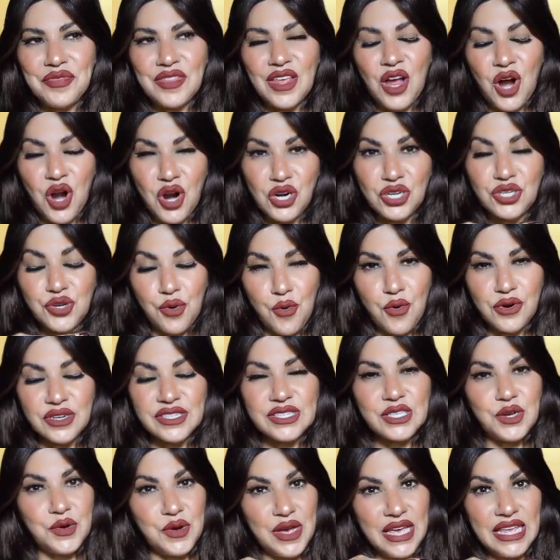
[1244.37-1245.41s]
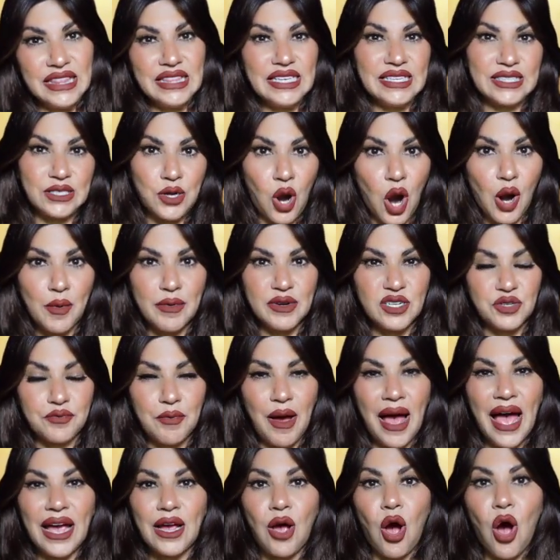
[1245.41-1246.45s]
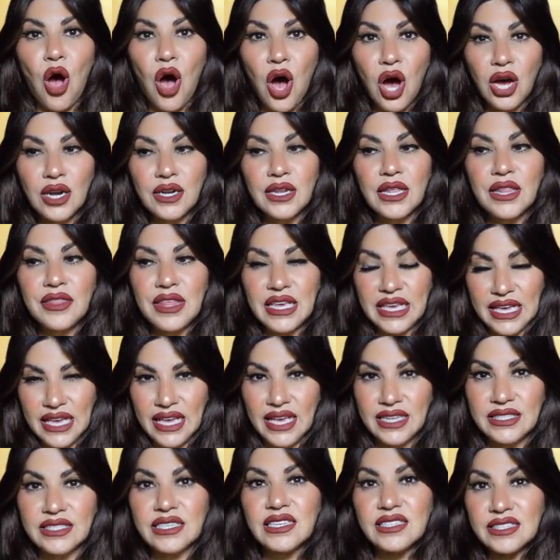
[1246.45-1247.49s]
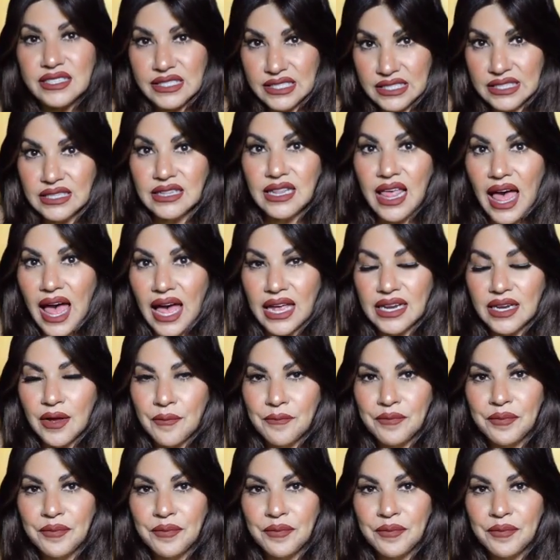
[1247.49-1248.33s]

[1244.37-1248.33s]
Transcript: her torso in this garbage bag on the kids' sled.